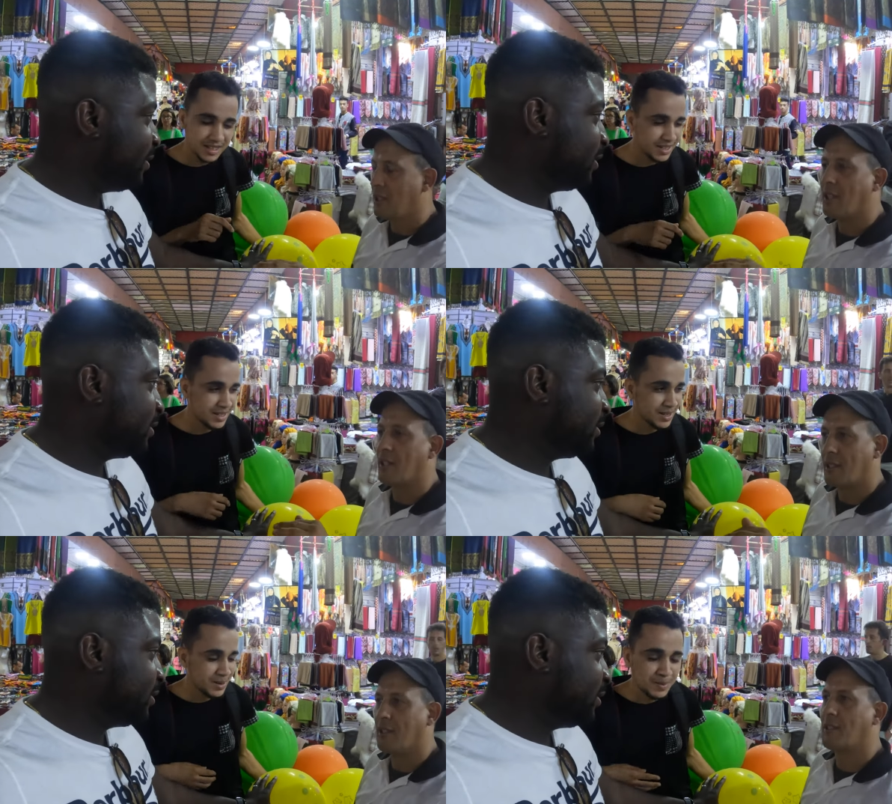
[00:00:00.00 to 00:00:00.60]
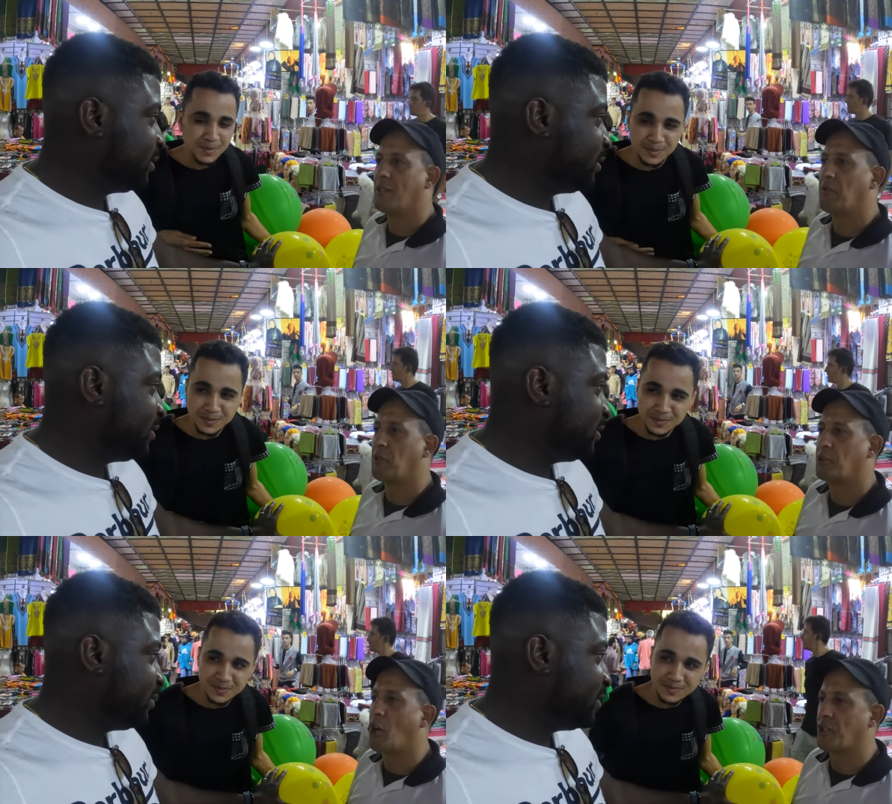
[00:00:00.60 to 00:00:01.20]
Speaker 1: uh,
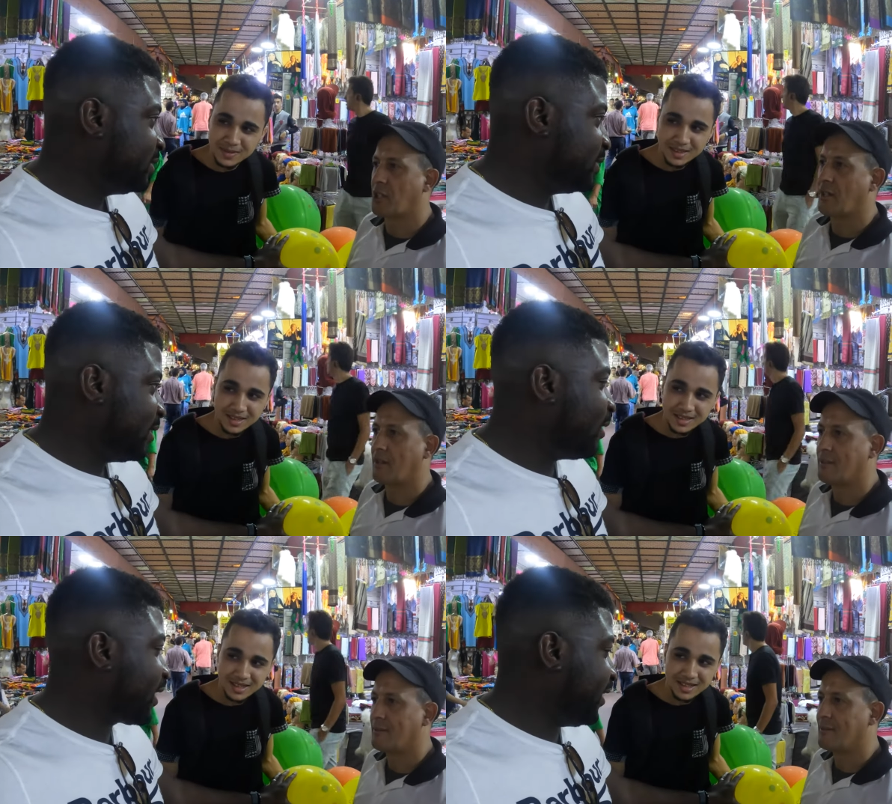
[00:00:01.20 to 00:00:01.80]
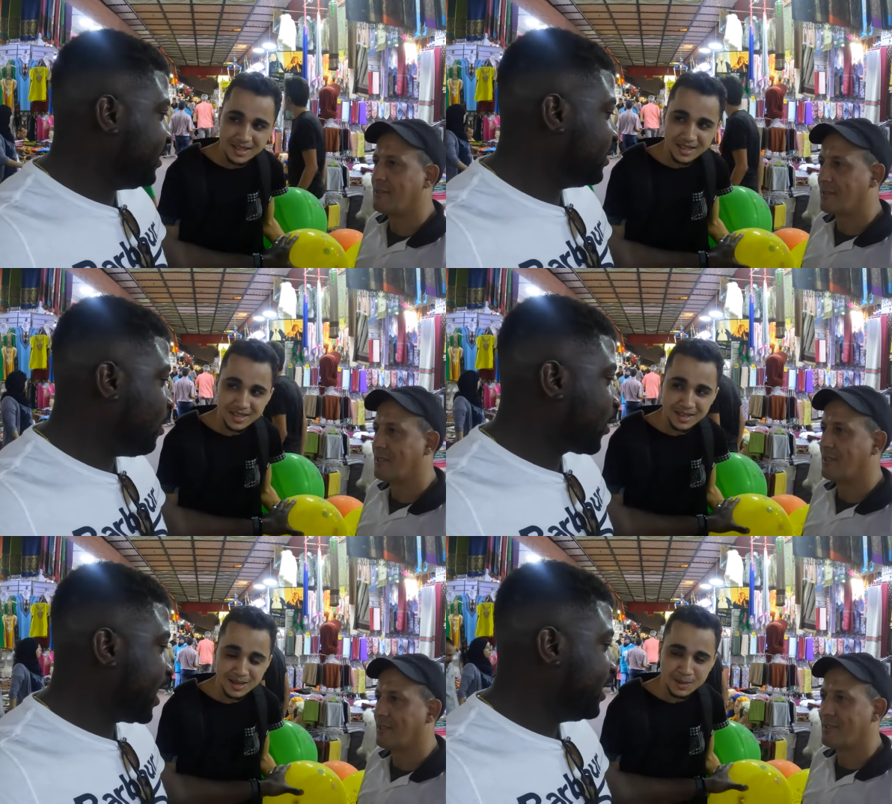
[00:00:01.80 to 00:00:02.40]
daughter. Okay,
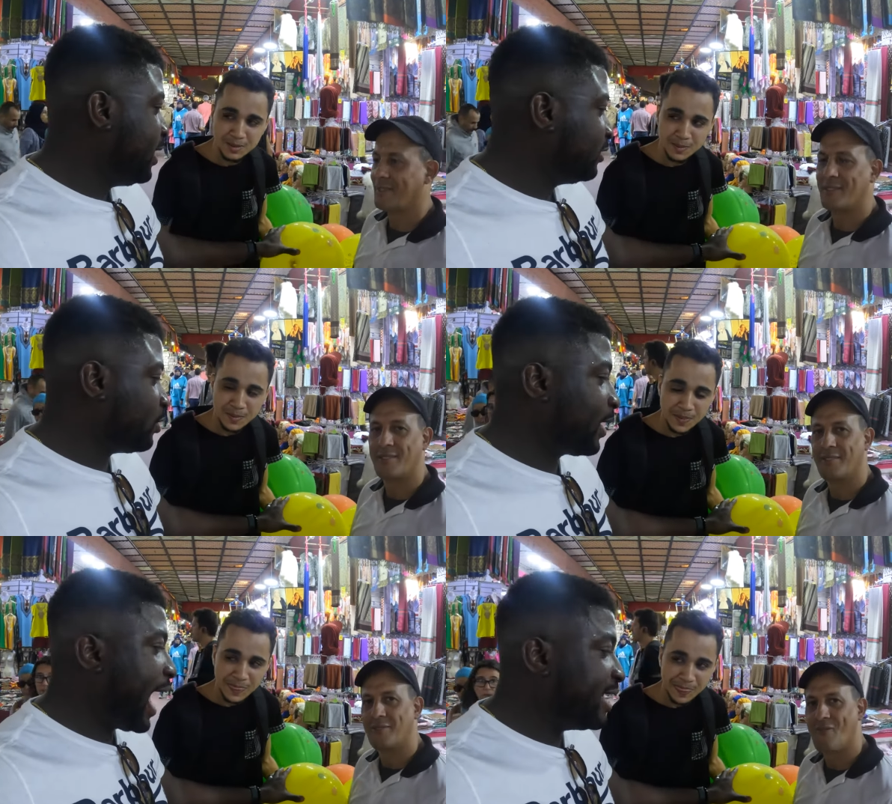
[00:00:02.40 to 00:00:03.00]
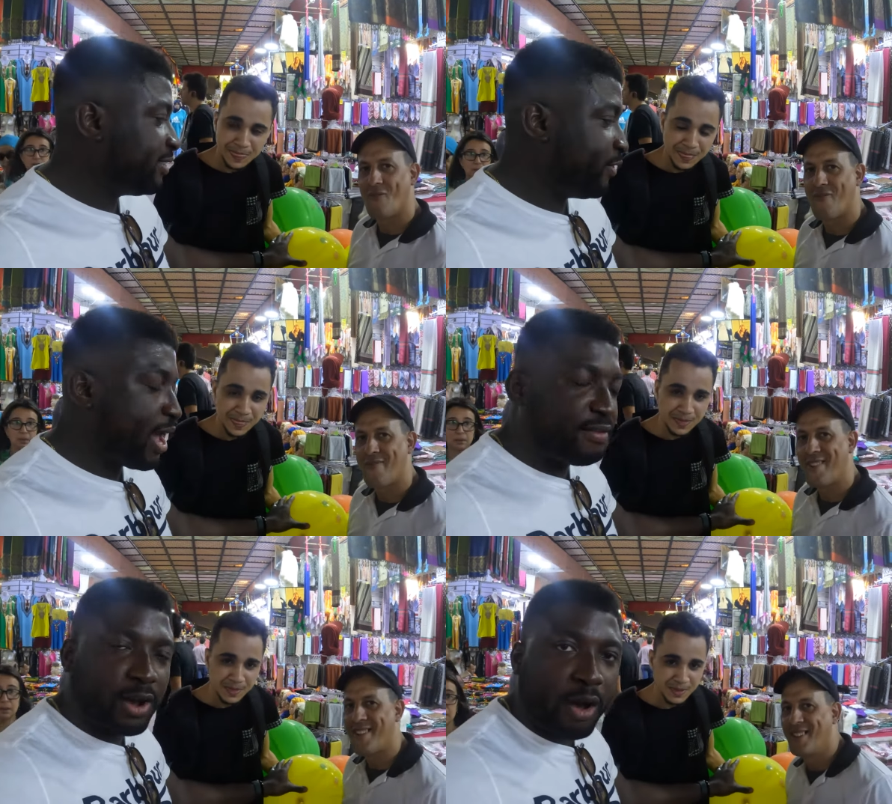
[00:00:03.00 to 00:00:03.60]
okay. So guys, if you
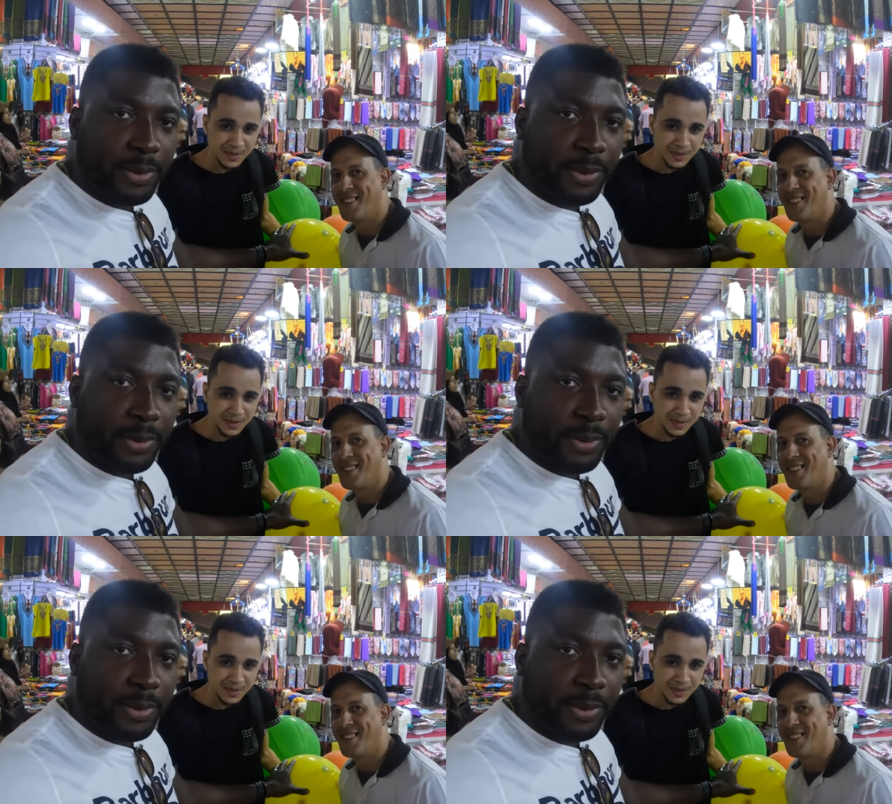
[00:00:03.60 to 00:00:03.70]
ever come